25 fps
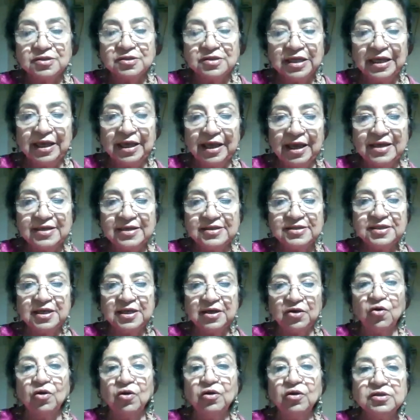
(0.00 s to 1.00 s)
as they
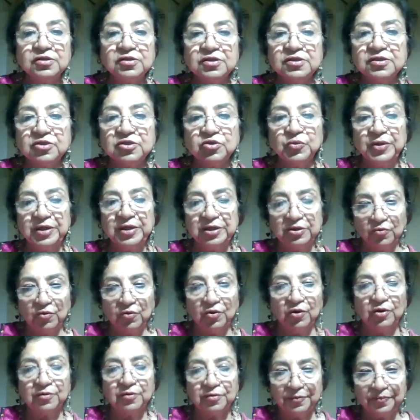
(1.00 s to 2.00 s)
call this, is sweet
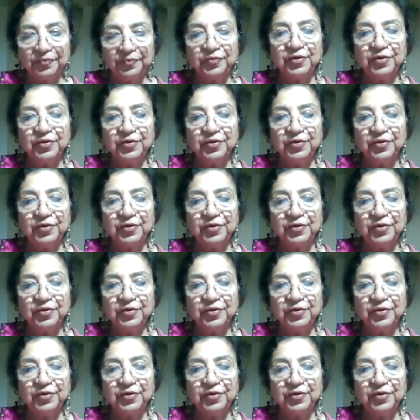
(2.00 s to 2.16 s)
water.